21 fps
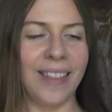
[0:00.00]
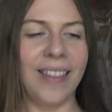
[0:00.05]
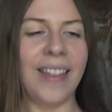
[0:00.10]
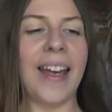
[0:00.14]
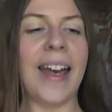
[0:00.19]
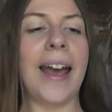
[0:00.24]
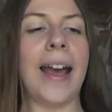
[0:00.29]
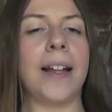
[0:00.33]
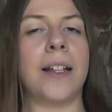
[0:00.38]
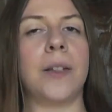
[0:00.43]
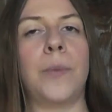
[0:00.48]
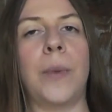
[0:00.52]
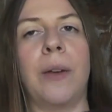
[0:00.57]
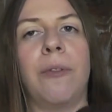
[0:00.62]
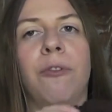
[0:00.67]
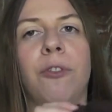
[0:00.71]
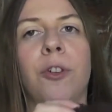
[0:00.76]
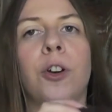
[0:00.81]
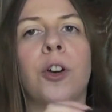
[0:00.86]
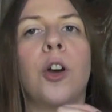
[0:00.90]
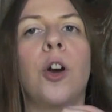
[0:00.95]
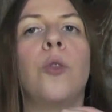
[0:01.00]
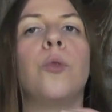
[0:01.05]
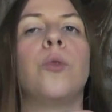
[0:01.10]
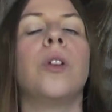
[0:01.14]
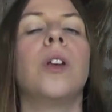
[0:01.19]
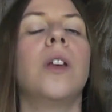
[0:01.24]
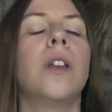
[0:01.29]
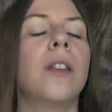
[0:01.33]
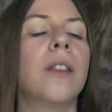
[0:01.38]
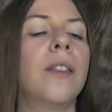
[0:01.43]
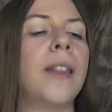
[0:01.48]
That's my fur coat.
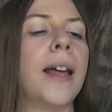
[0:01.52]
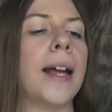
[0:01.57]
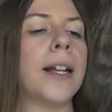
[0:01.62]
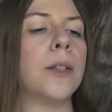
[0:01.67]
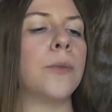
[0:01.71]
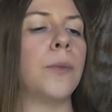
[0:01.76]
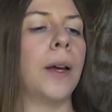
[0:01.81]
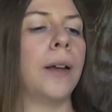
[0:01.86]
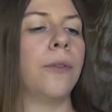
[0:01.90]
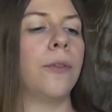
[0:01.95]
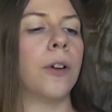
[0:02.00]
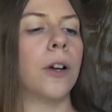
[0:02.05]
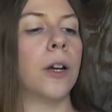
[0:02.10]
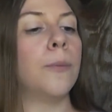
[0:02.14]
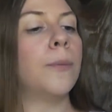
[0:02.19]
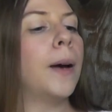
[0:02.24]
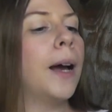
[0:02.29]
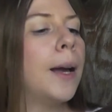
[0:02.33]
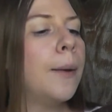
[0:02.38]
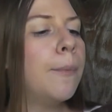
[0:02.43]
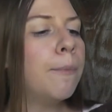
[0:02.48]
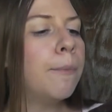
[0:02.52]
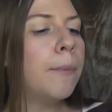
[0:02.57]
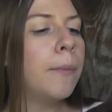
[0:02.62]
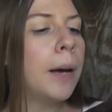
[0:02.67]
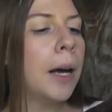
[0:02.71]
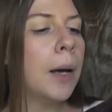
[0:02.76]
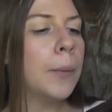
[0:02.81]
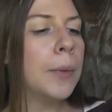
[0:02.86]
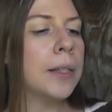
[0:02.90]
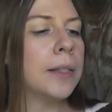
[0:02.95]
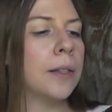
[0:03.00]
That's my fur coat. My
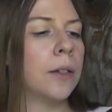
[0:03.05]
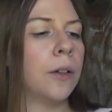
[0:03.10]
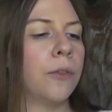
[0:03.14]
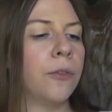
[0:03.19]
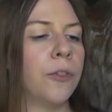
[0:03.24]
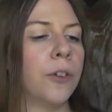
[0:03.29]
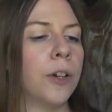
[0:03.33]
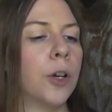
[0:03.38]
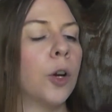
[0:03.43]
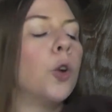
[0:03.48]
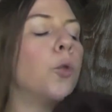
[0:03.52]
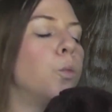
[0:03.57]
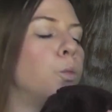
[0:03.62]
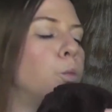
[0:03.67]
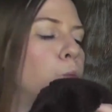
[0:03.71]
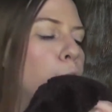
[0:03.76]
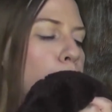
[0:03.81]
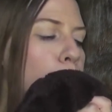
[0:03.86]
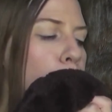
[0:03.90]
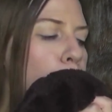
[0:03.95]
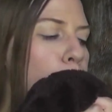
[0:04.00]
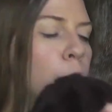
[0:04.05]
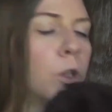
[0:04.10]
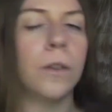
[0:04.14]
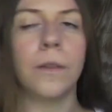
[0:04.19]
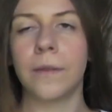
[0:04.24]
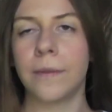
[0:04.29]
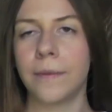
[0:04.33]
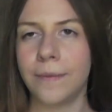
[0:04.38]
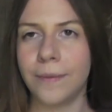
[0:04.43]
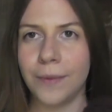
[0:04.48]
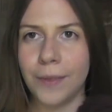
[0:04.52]
mommy's little fur coat.
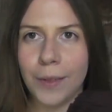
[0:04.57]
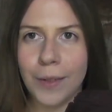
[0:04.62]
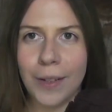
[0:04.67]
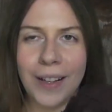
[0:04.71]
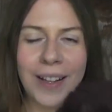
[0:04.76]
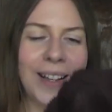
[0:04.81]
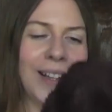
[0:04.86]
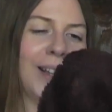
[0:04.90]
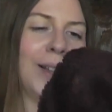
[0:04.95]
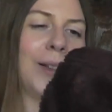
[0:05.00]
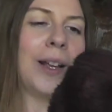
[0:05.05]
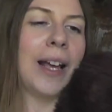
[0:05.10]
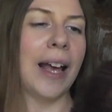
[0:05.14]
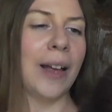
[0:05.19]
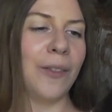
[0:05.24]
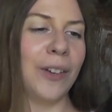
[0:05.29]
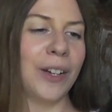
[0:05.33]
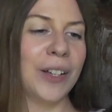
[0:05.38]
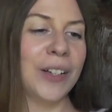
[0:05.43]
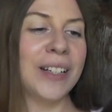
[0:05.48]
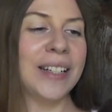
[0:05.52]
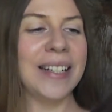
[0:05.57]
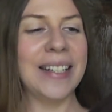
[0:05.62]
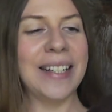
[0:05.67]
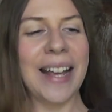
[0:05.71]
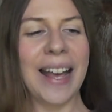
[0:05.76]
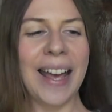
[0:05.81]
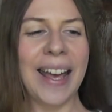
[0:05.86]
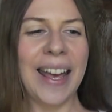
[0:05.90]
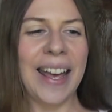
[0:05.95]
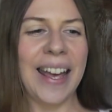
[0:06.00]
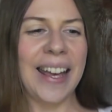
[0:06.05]
Mm. Have a good
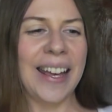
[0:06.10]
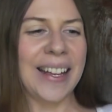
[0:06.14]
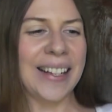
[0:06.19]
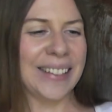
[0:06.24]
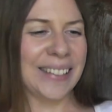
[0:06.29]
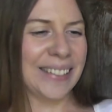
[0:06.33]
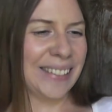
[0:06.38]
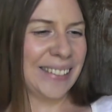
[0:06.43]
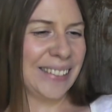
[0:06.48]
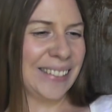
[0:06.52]
day.